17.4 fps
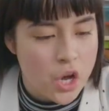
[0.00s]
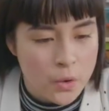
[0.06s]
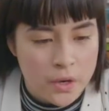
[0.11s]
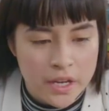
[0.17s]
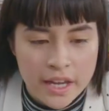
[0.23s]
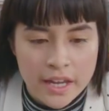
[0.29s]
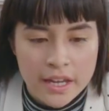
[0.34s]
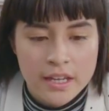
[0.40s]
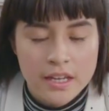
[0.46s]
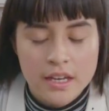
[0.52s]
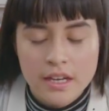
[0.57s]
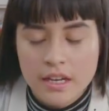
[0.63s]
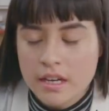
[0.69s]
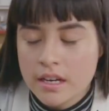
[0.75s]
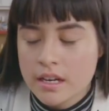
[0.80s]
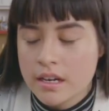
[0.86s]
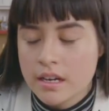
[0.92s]
Okay,
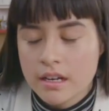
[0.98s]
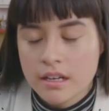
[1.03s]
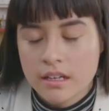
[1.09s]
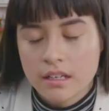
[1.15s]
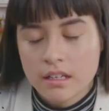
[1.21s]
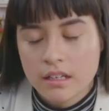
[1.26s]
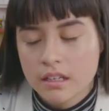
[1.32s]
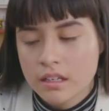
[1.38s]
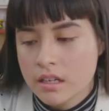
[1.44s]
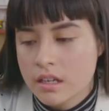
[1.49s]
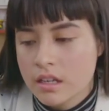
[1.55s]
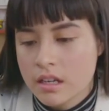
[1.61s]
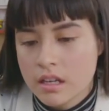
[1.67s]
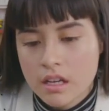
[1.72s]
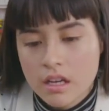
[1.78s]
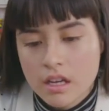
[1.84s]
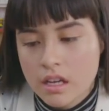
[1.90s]
uh,
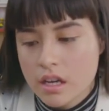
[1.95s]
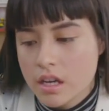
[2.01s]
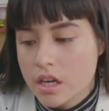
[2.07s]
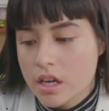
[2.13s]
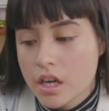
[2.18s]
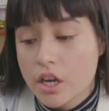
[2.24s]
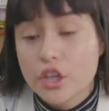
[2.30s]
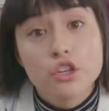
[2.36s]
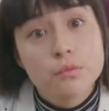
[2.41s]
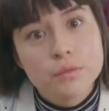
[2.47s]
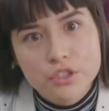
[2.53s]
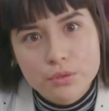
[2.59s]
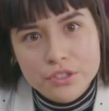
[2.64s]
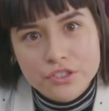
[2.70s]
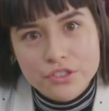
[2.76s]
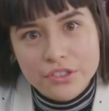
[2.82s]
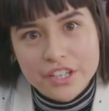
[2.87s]
human
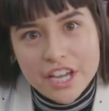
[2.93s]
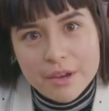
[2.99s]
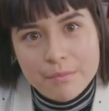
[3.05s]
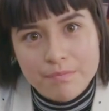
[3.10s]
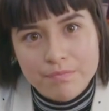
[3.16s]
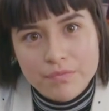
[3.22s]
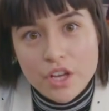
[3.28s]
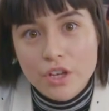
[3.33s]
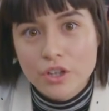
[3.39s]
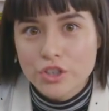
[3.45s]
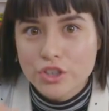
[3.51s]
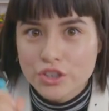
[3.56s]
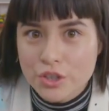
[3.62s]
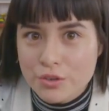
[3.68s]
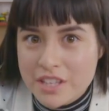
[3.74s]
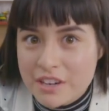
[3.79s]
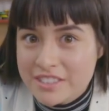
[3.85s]
twister game.
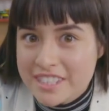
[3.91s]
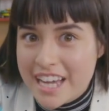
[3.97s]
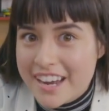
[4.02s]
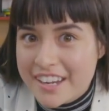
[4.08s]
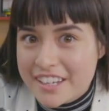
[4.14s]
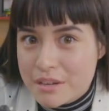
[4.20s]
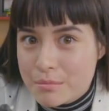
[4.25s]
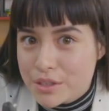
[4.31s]
Shows how data